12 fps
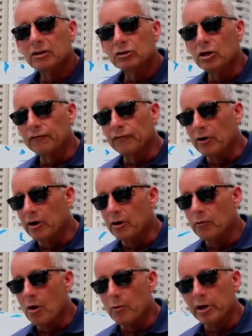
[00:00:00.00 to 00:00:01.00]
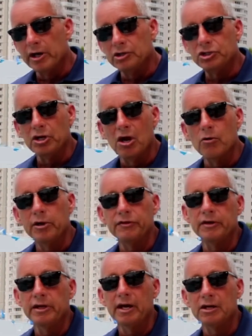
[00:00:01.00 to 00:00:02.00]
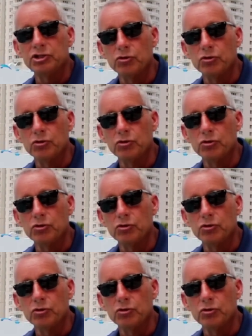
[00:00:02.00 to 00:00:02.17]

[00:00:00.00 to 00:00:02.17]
Look for what we're going to show with the uh,